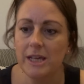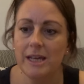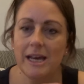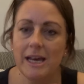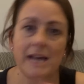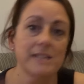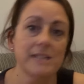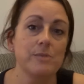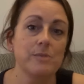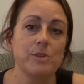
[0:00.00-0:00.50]

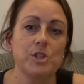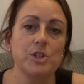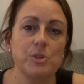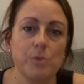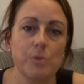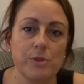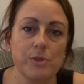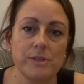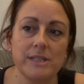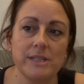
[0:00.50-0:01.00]
as and when she
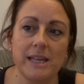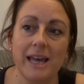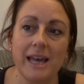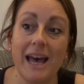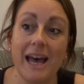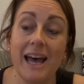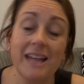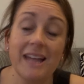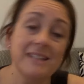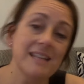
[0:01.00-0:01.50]
wants it.
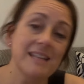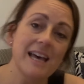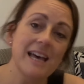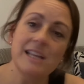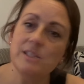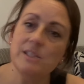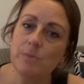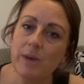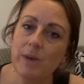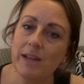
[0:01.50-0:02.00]
And
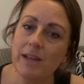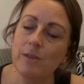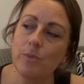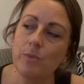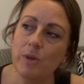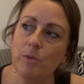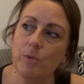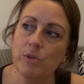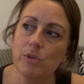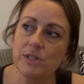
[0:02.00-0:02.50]
as and when
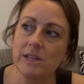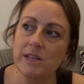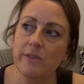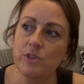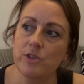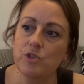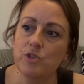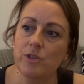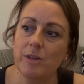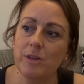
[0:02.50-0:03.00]
we want to have a
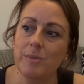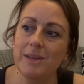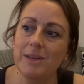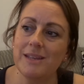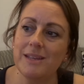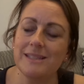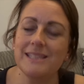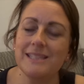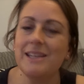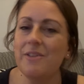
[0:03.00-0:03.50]
treat,
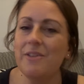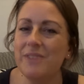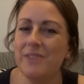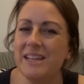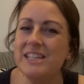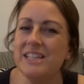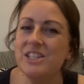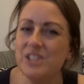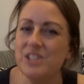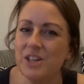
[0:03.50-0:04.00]
because I definitely
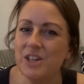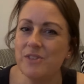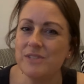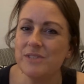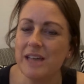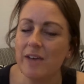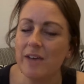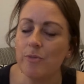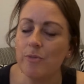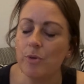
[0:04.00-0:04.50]
deserve to
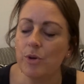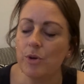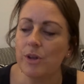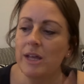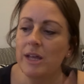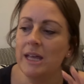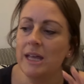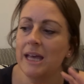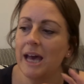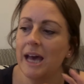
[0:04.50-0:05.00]
have one
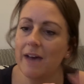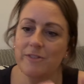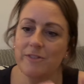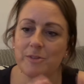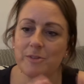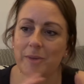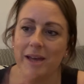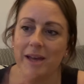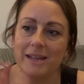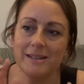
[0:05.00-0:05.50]
after
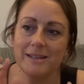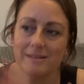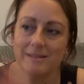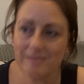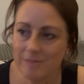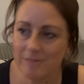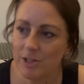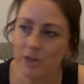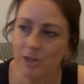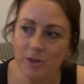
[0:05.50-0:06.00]
my,
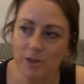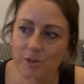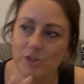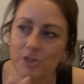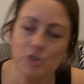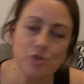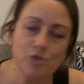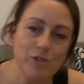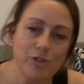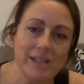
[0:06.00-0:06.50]
you know,
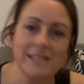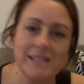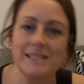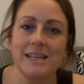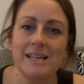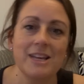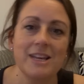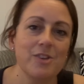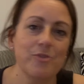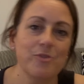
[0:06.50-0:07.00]
strict
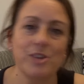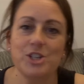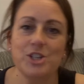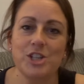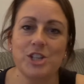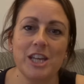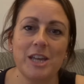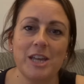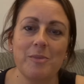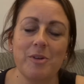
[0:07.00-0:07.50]

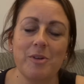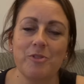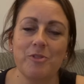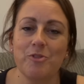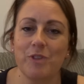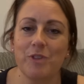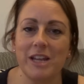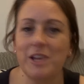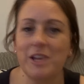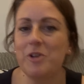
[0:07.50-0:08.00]
regime of
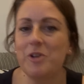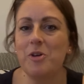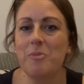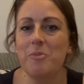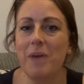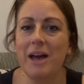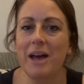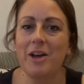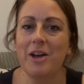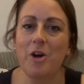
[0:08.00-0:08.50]
really cutting
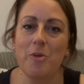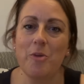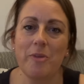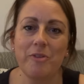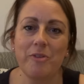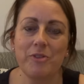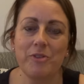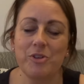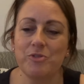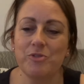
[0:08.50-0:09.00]
back on my
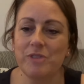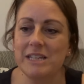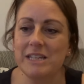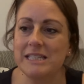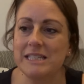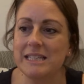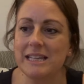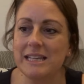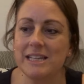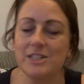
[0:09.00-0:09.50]
food
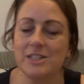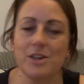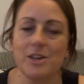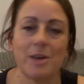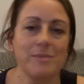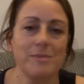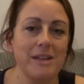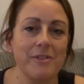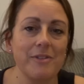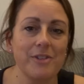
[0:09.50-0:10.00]
recently. So I'm
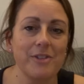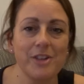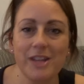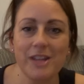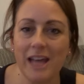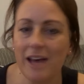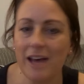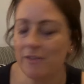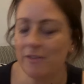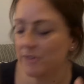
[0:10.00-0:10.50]
definitely going to
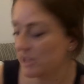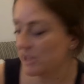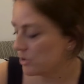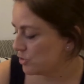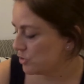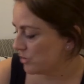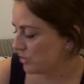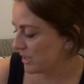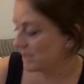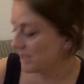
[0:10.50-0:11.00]
have little
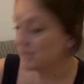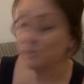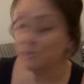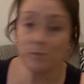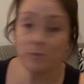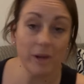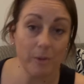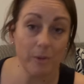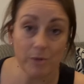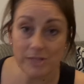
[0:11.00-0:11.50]
treats
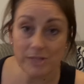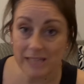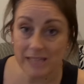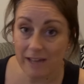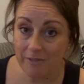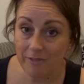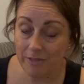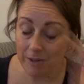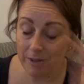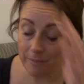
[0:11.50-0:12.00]
when I want to
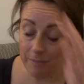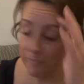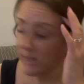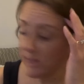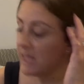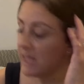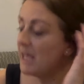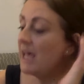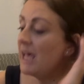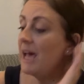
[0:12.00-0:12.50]
have them.
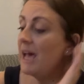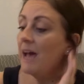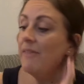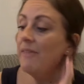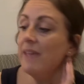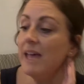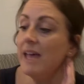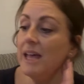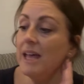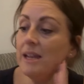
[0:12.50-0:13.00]
And
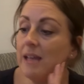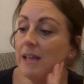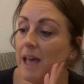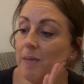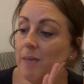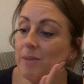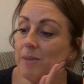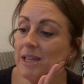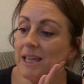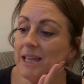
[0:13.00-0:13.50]
then
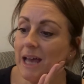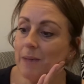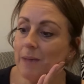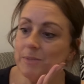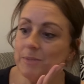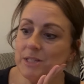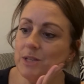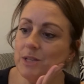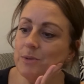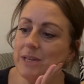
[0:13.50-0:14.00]
Emily
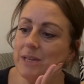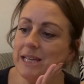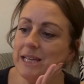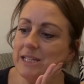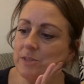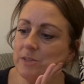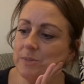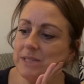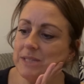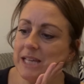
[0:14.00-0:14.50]
absolutely is
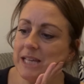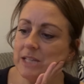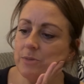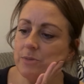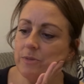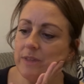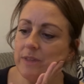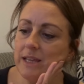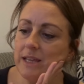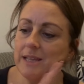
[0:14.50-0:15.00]
obsessed with
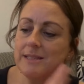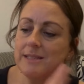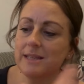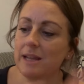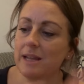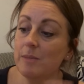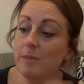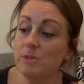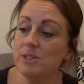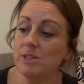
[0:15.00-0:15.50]
these, and I
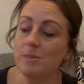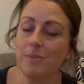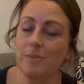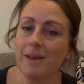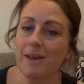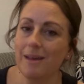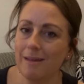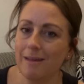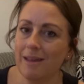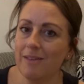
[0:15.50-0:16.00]
must admit,
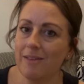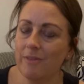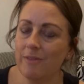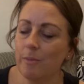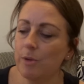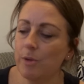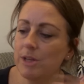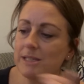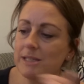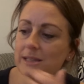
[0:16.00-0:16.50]
if I'm
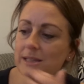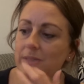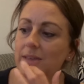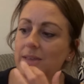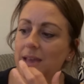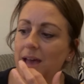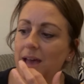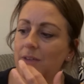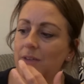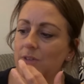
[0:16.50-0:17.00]
honest, I think
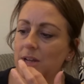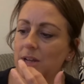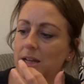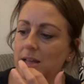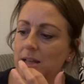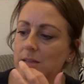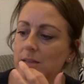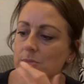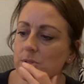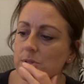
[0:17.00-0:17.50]
I really
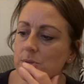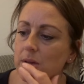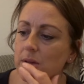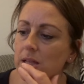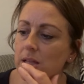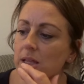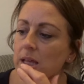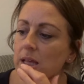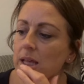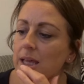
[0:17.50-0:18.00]
like them as well.
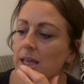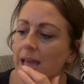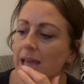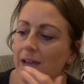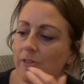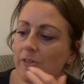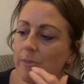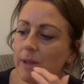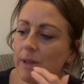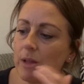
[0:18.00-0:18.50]

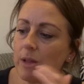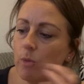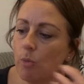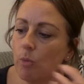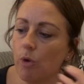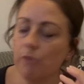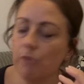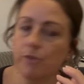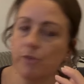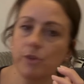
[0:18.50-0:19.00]
Caramel
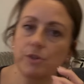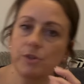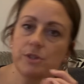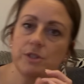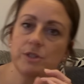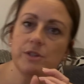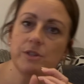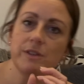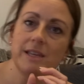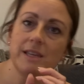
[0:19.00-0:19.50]
waffles.
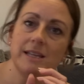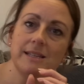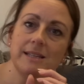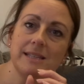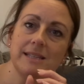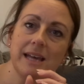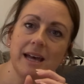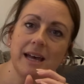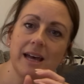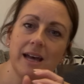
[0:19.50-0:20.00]
So these
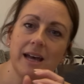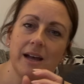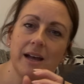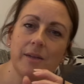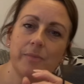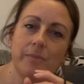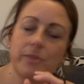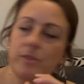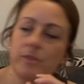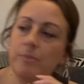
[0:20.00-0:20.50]
are
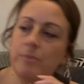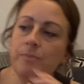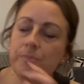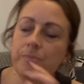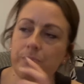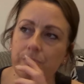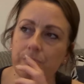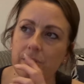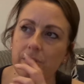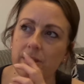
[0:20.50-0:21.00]

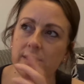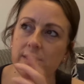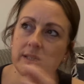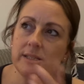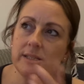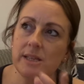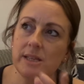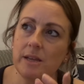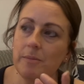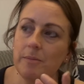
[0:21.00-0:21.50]
there's a
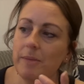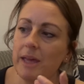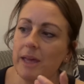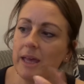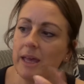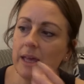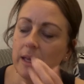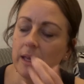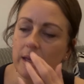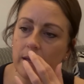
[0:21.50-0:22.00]
certain
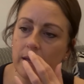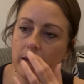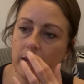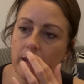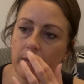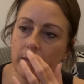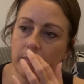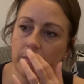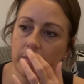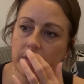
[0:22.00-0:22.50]
make,
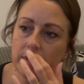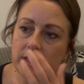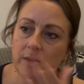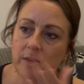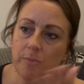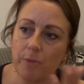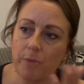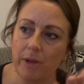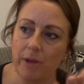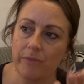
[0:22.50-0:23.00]
a certain
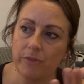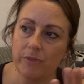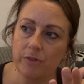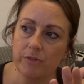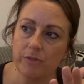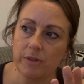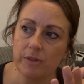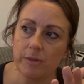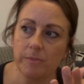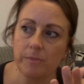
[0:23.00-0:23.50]
brand of
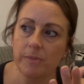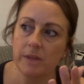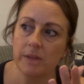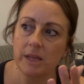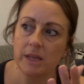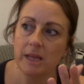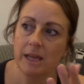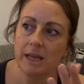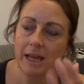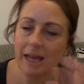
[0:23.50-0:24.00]
them,
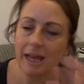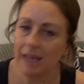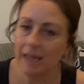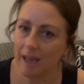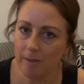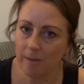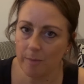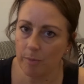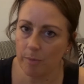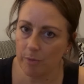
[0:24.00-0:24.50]
I can't
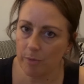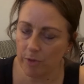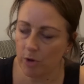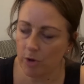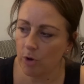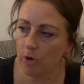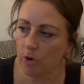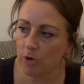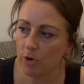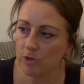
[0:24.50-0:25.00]
remember what they're
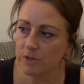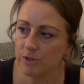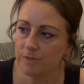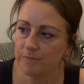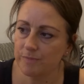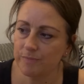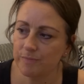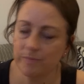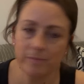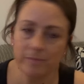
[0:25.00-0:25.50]
called,
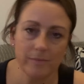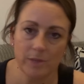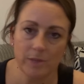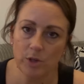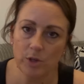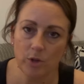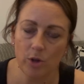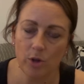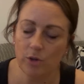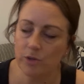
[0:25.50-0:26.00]

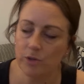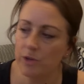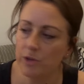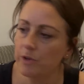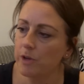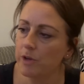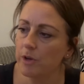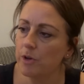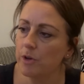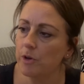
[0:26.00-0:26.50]
you'll all know at
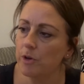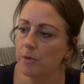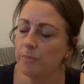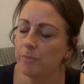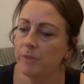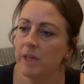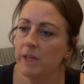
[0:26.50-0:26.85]
home,